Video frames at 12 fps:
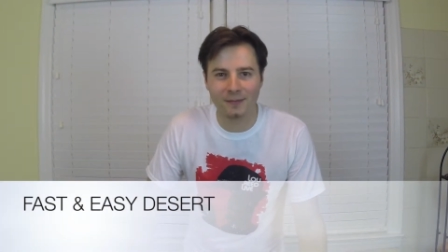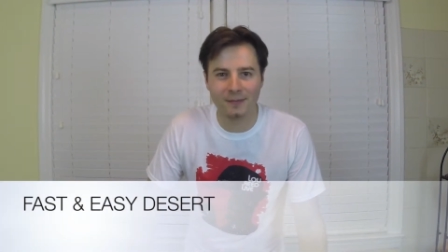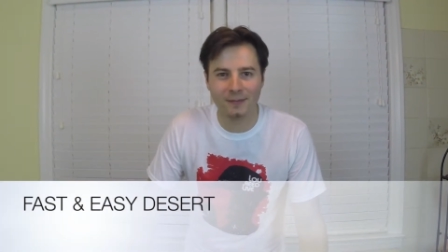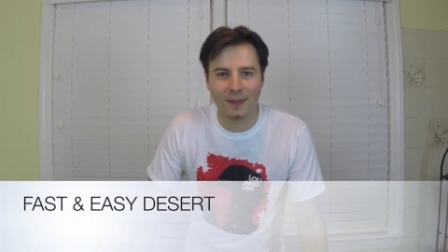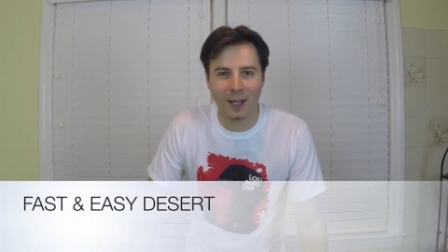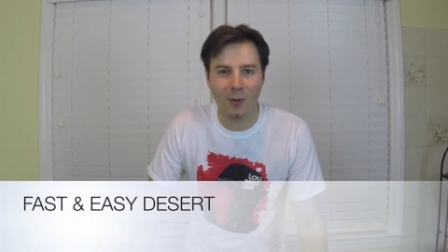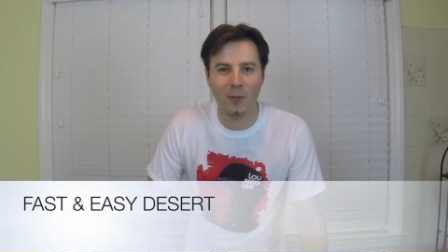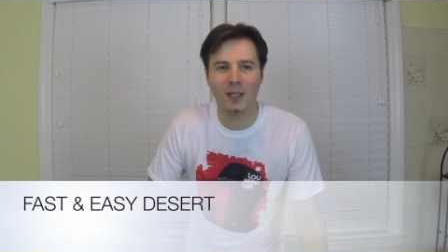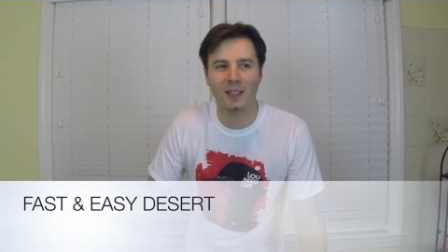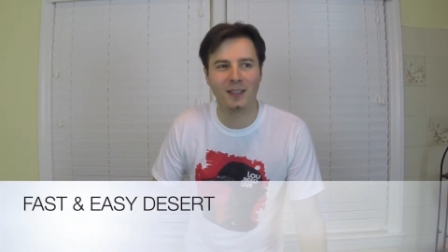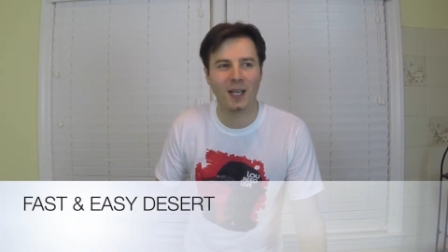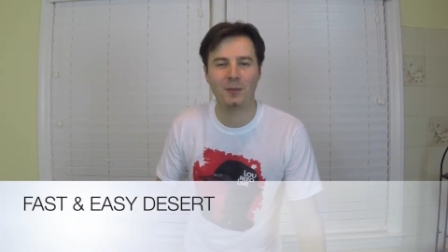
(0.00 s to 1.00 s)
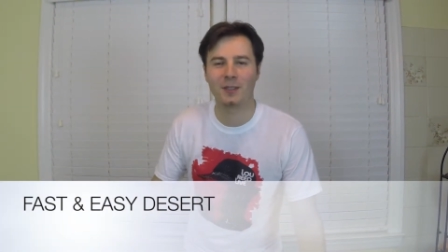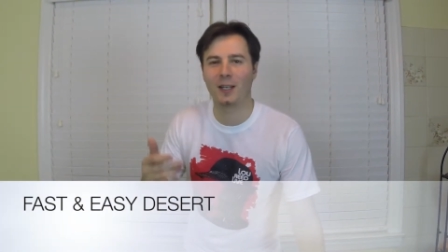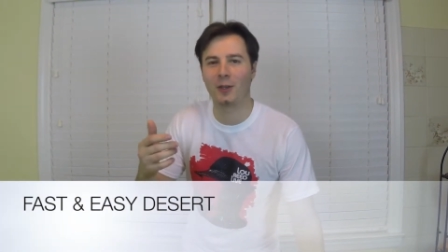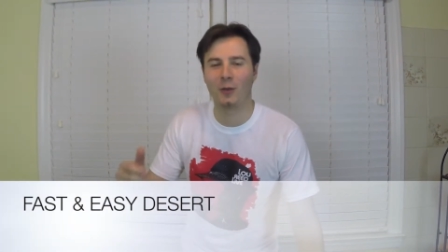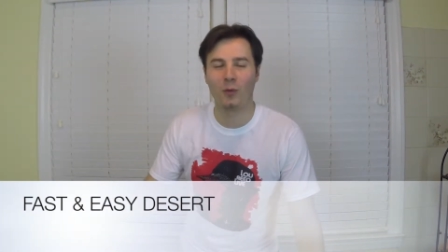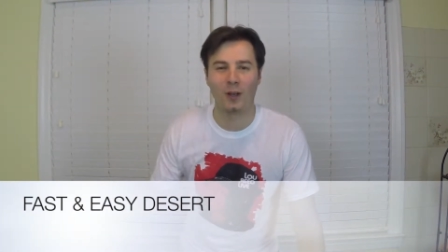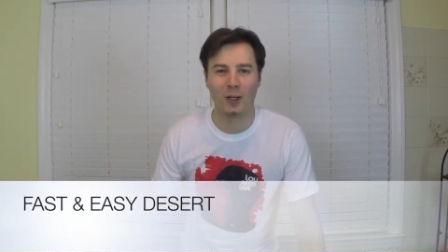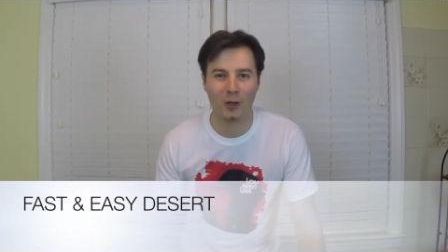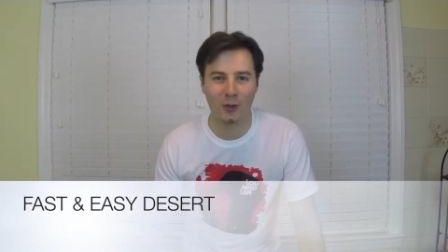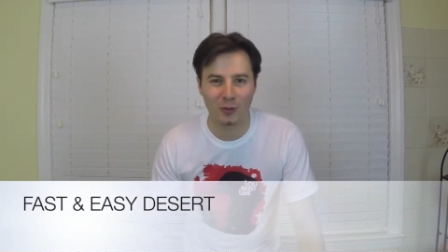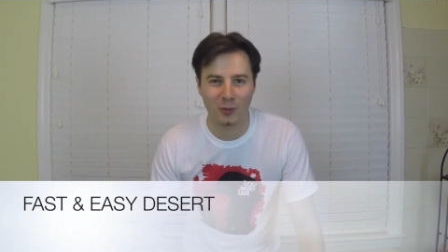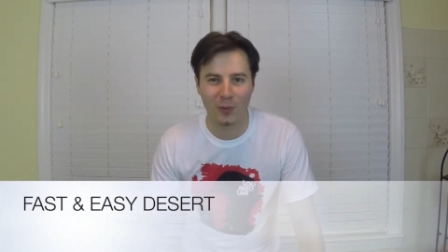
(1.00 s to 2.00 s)
Hmm? How many times like you want to
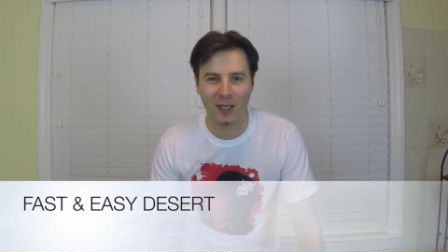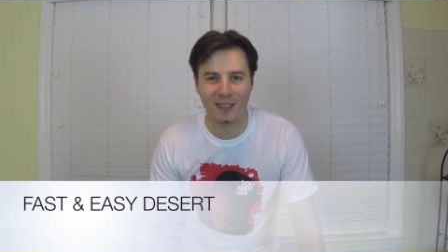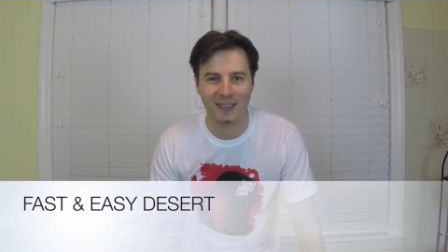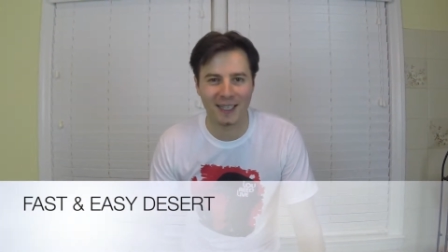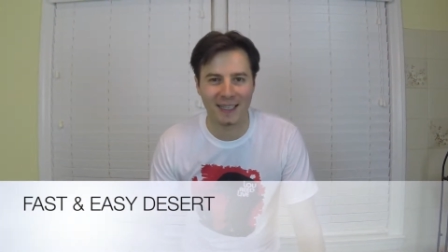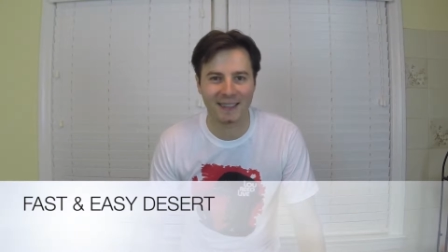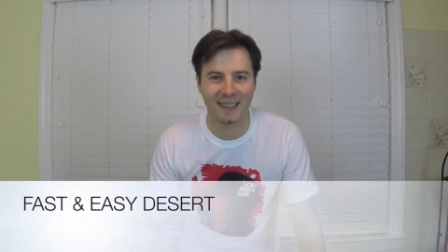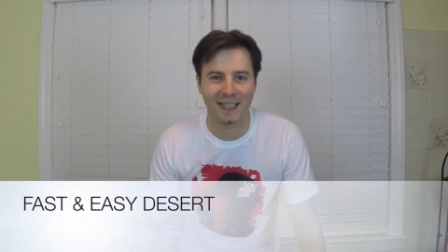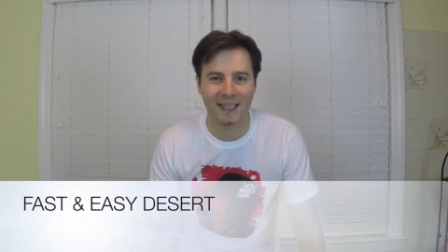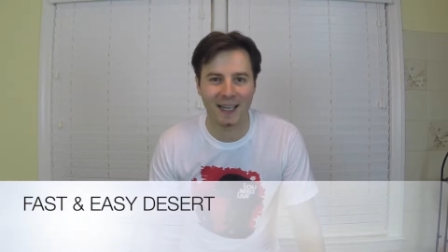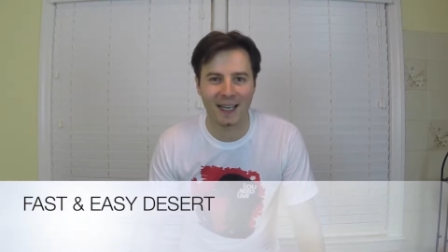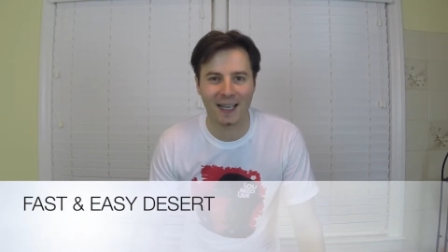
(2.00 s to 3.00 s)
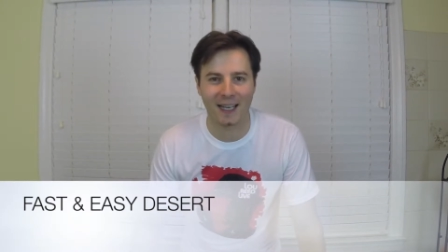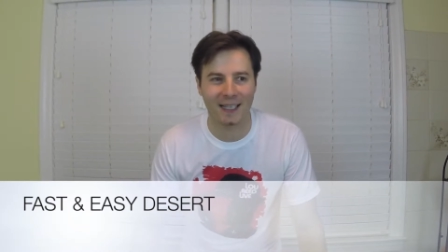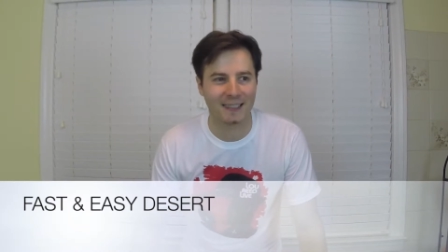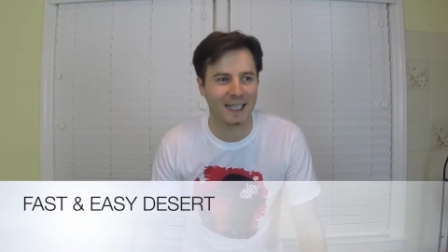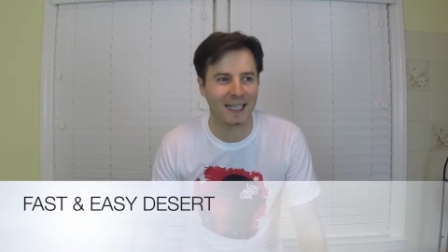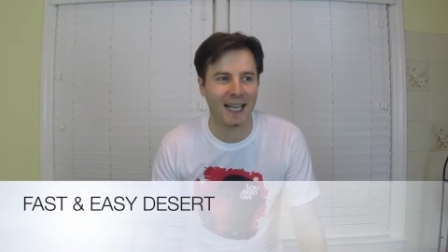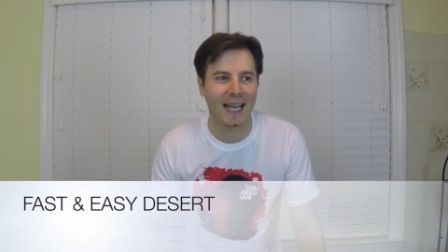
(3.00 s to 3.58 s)
go to bed and it's like 10 o'clock and it's like,